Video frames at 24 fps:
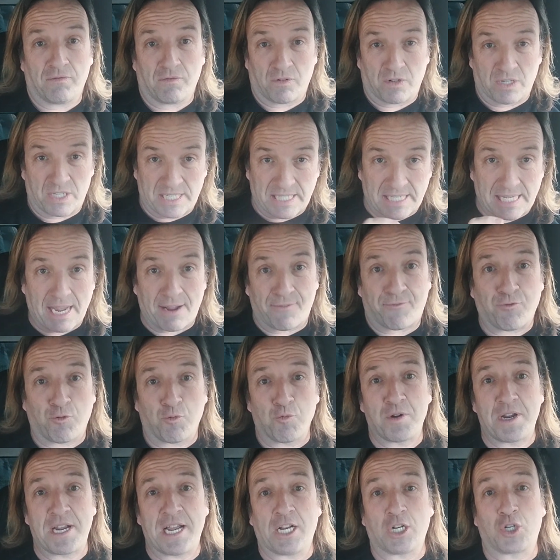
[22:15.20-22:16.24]
set for
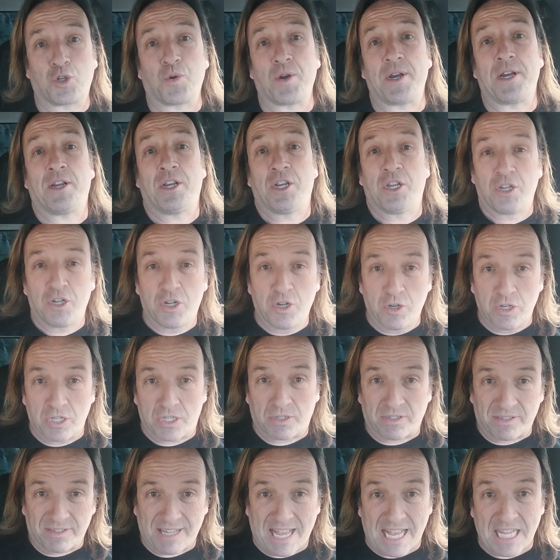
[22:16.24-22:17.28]
reentry,
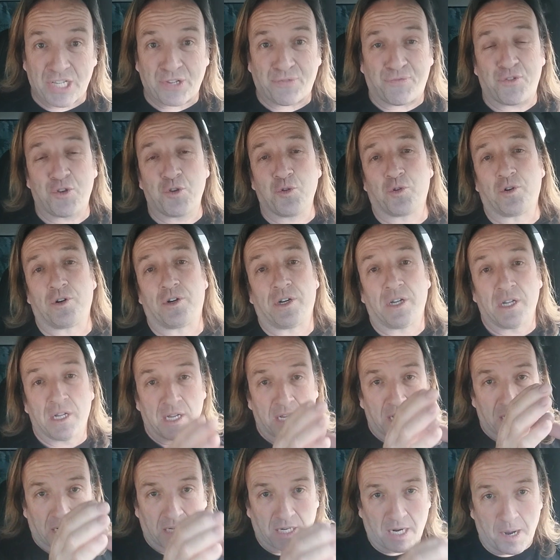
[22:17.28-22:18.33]
use less fuel,
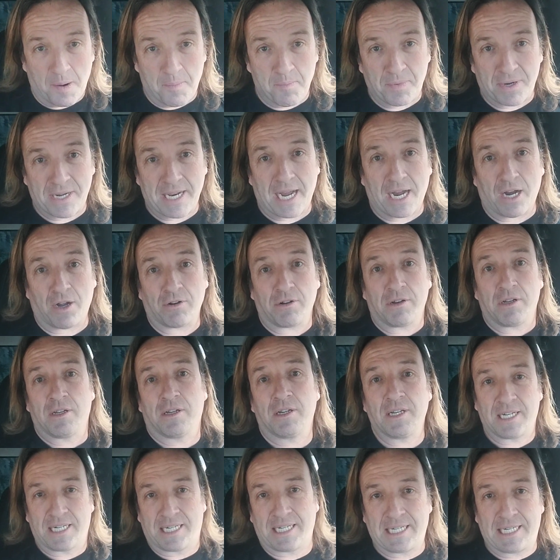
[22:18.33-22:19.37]
come down,
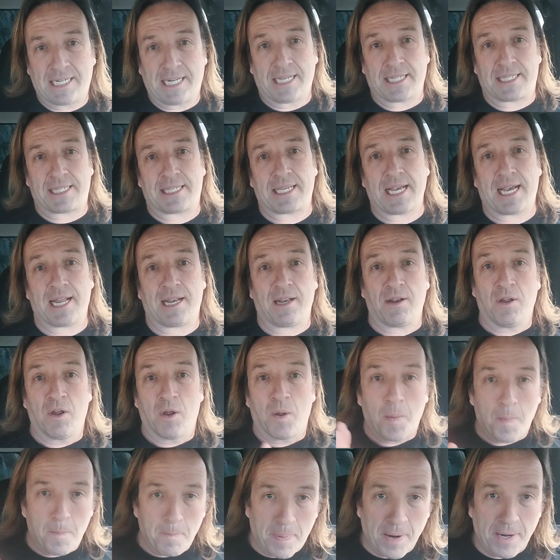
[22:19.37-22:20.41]
get set,
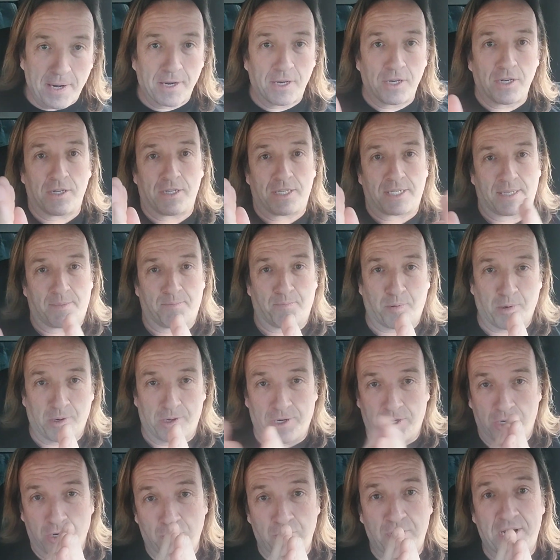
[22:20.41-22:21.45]
put
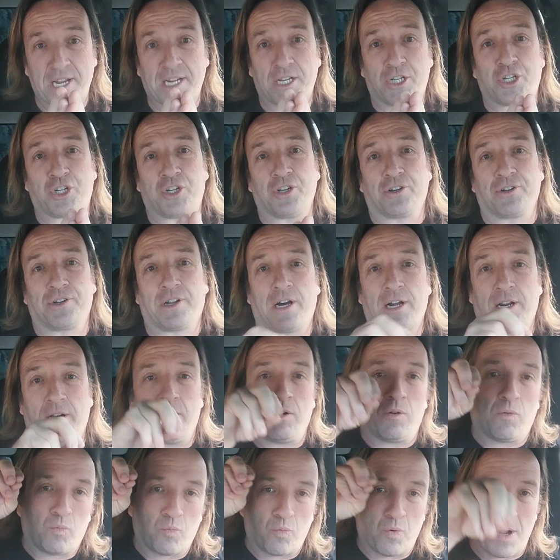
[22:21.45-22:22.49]
a new heat shield
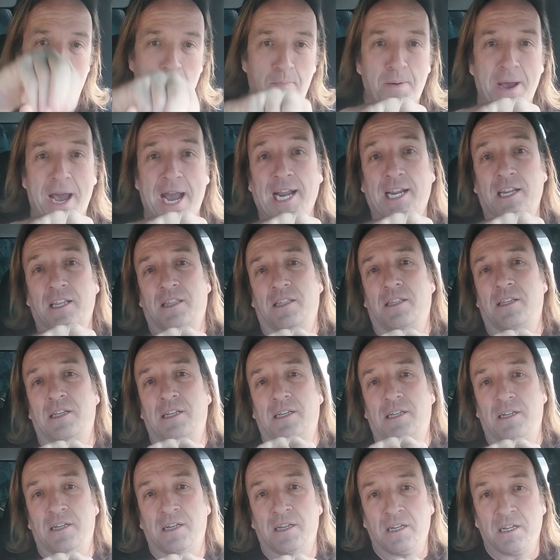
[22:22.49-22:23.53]
on, repack
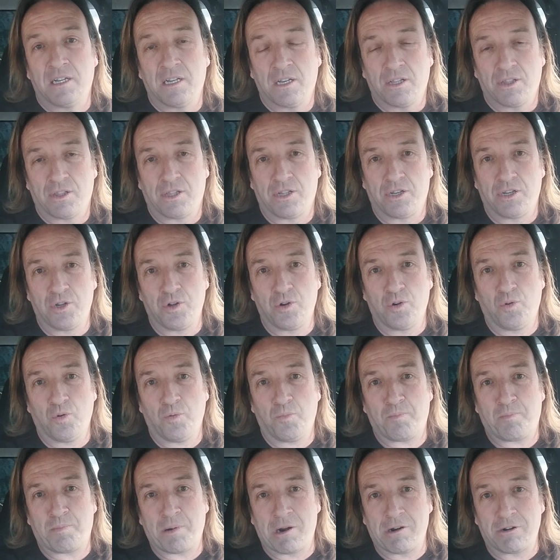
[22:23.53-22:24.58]
the new
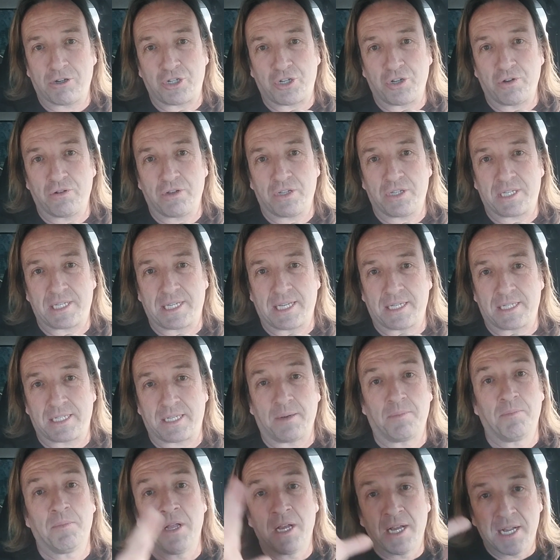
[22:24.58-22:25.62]
parachute system,